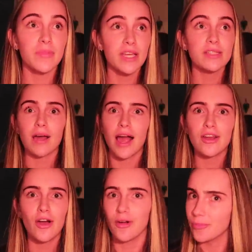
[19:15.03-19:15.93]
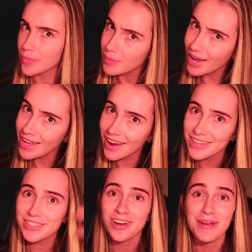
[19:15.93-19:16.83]
Yes, I know, my hair
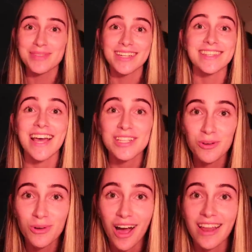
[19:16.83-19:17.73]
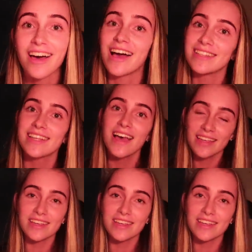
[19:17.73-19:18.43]
has stripes in it, that's called highlights.